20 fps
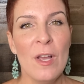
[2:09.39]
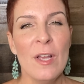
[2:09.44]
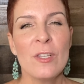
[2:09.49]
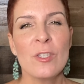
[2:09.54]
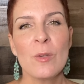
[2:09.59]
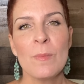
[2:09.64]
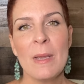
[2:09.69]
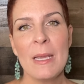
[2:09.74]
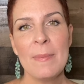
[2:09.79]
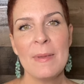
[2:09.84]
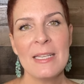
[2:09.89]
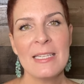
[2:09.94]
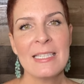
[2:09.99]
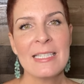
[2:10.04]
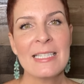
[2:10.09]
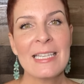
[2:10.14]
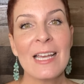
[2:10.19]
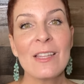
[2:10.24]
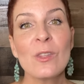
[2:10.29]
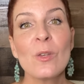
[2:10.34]
So maybe
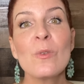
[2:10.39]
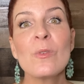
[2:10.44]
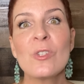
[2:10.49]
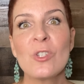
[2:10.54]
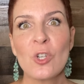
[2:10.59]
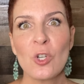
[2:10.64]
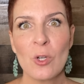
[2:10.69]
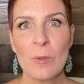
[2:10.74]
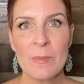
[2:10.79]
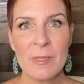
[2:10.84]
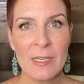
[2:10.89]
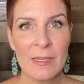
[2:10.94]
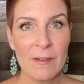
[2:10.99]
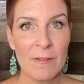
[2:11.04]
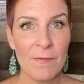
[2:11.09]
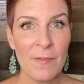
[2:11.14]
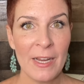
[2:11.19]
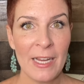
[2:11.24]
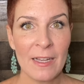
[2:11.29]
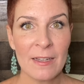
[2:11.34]
set those terms in
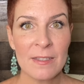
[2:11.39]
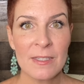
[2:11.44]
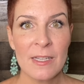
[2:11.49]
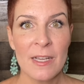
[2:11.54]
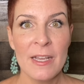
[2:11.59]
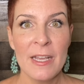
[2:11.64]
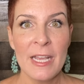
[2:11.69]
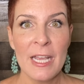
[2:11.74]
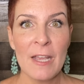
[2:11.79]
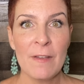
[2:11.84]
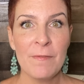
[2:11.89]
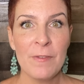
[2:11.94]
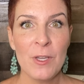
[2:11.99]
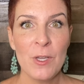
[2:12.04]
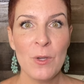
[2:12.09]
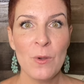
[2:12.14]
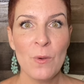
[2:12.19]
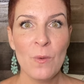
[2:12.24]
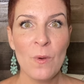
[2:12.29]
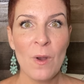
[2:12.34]
advance. If
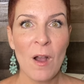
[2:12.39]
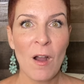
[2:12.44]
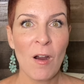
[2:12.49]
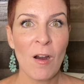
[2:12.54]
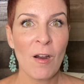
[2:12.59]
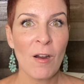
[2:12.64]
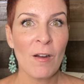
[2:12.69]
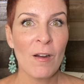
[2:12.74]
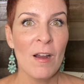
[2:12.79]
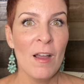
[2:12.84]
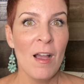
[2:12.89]
you are